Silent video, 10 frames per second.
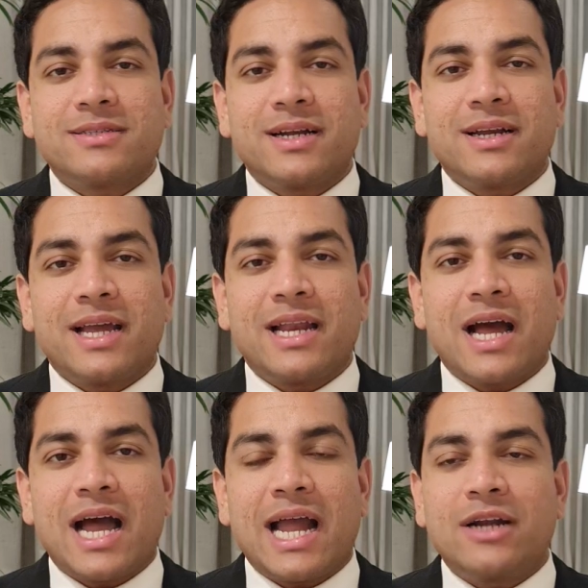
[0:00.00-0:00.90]
said. And
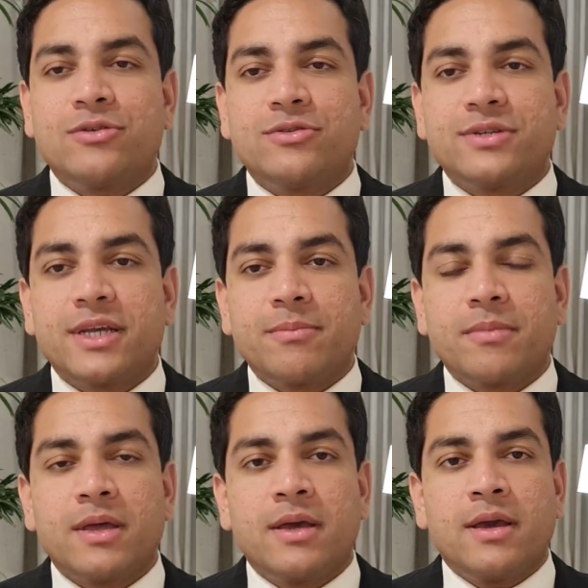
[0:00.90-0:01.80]
I had to
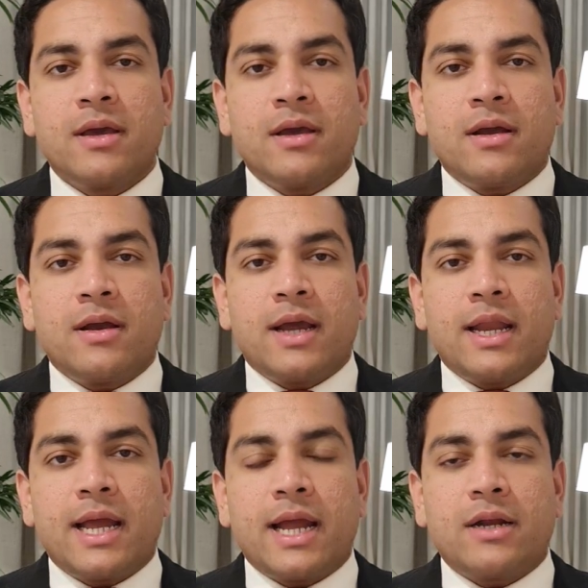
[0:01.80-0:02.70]
dream.
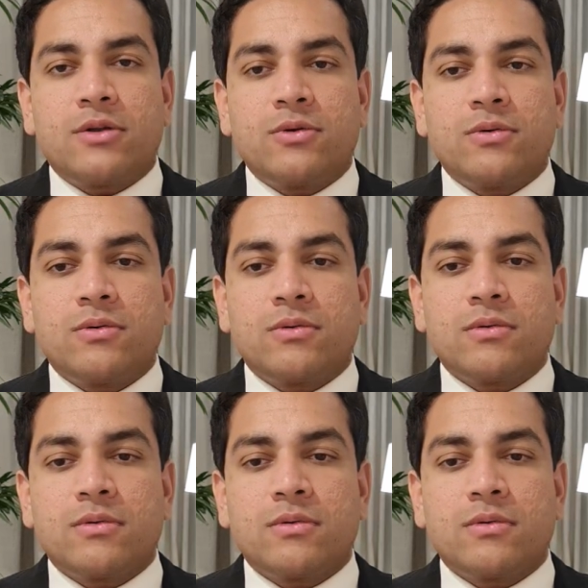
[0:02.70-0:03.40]
And I had to